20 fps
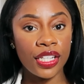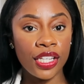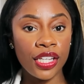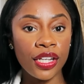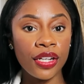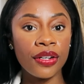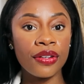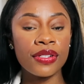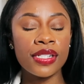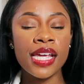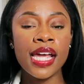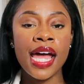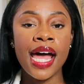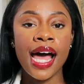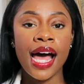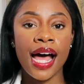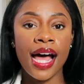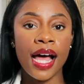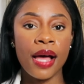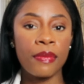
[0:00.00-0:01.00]
cute,
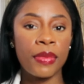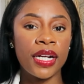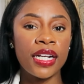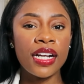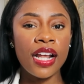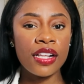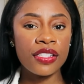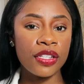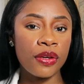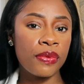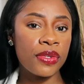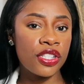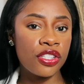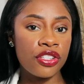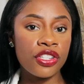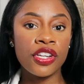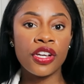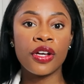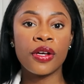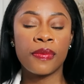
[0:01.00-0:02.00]
but it also was
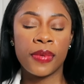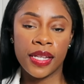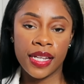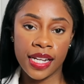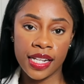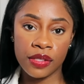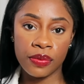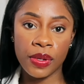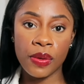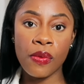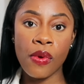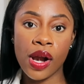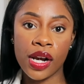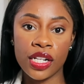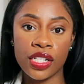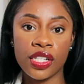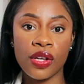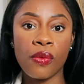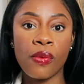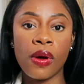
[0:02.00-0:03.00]
chill because we
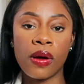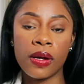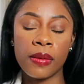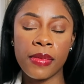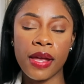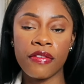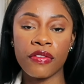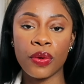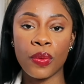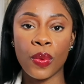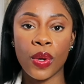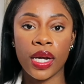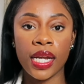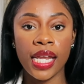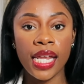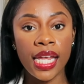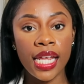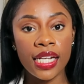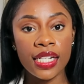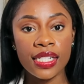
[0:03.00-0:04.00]
wanted to welcome everyone
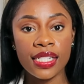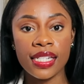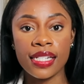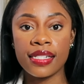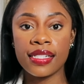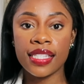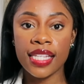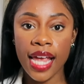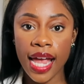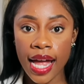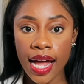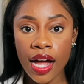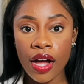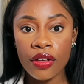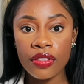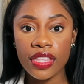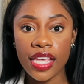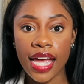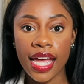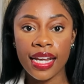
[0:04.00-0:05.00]
into
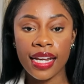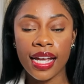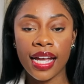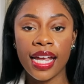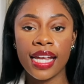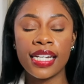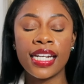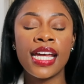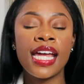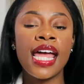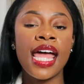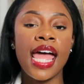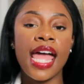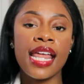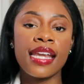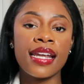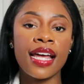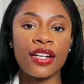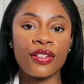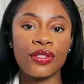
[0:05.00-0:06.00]
town that night
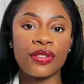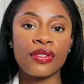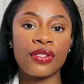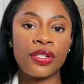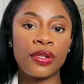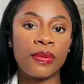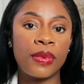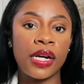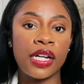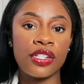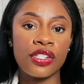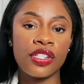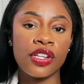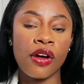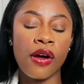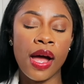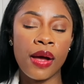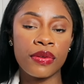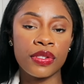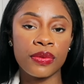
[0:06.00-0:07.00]
and not do too much. So
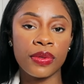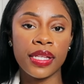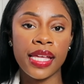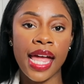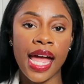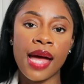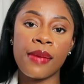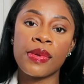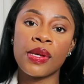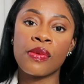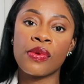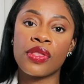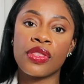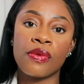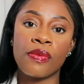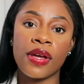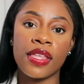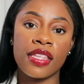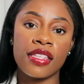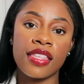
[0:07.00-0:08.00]
I was really happy with
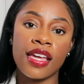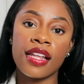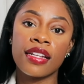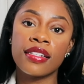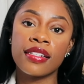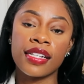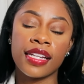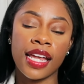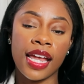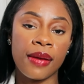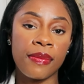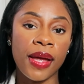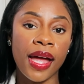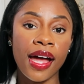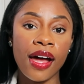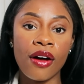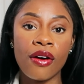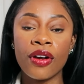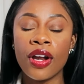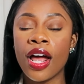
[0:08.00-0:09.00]
the way that that look came
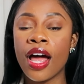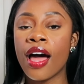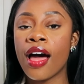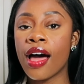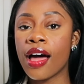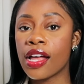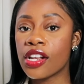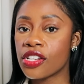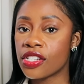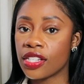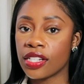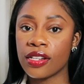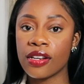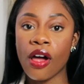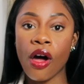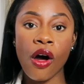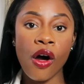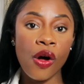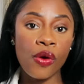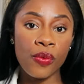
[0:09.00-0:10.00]
out. Just an
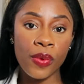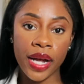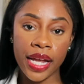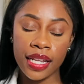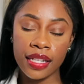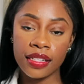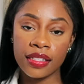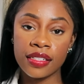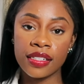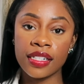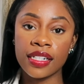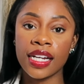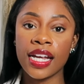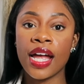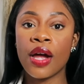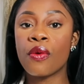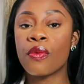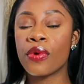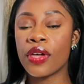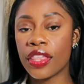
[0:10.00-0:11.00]
all white look
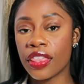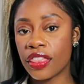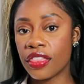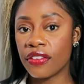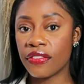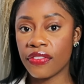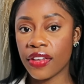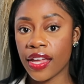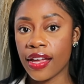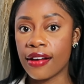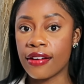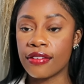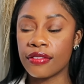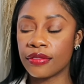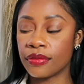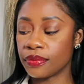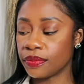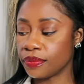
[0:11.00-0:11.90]
with the veil.